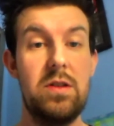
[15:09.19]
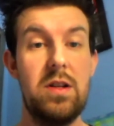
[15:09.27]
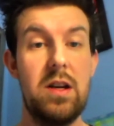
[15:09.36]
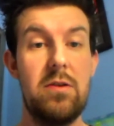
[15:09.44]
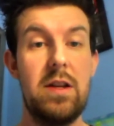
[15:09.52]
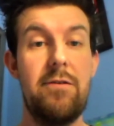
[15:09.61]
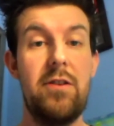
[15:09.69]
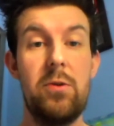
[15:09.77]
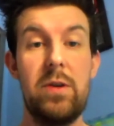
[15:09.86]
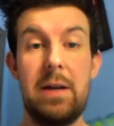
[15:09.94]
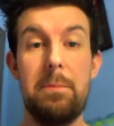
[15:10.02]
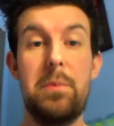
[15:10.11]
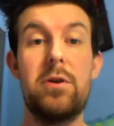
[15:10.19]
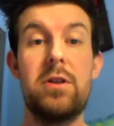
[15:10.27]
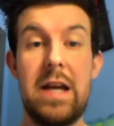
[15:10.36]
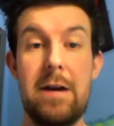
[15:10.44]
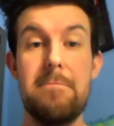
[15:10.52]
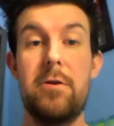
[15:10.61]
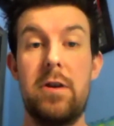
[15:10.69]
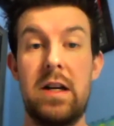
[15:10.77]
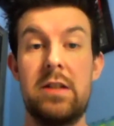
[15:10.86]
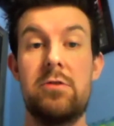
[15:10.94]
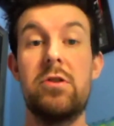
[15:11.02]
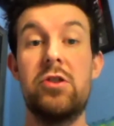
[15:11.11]
Their fluid input and output
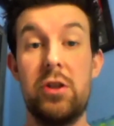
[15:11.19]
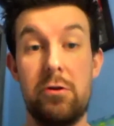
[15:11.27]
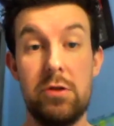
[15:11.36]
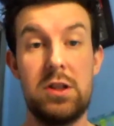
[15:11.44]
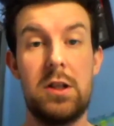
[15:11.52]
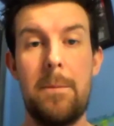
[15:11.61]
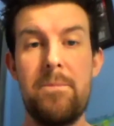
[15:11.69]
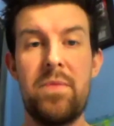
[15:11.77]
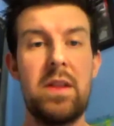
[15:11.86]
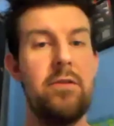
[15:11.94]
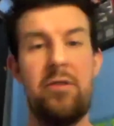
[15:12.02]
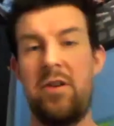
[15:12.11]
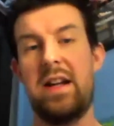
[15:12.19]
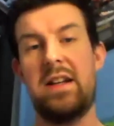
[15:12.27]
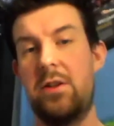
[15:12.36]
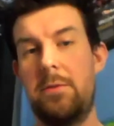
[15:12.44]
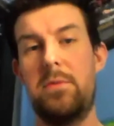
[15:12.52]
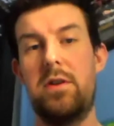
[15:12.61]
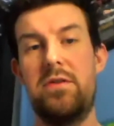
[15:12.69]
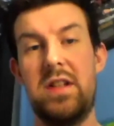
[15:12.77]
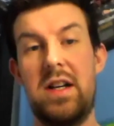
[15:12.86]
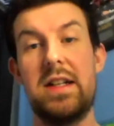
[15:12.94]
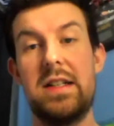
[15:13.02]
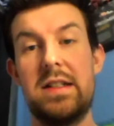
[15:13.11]
has reduced for X number
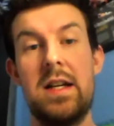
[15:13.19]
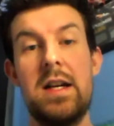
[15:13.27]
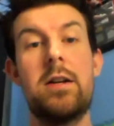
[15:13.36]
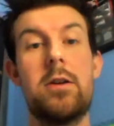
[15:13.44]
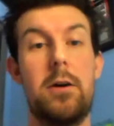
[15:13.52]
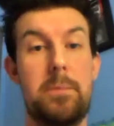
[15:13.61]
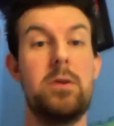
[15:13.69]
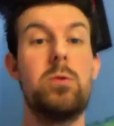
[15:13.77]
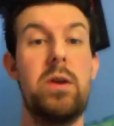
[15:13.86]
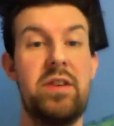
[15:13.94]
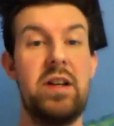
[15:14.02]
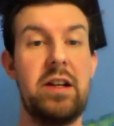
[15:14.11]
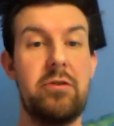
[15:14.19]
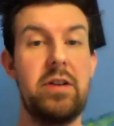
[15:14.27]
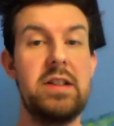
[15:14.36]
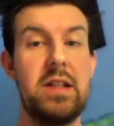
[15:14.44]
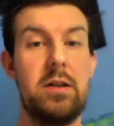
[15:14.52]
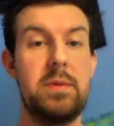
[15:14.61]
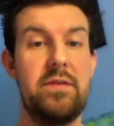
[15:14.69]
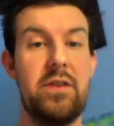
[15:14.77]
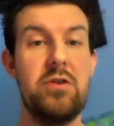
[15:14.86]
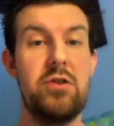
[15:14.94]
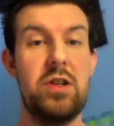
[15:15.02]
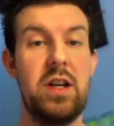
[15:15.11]
of days, coupled with an increase in
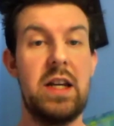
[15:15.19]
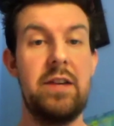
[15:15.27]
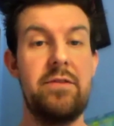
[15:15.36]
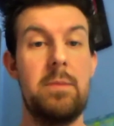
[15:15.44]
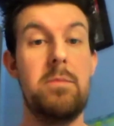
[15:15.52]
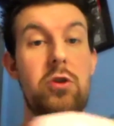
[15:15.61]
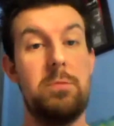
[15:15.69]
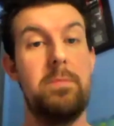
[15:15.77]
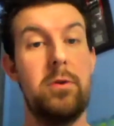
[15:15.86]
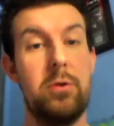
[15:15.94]
observation. It gives a much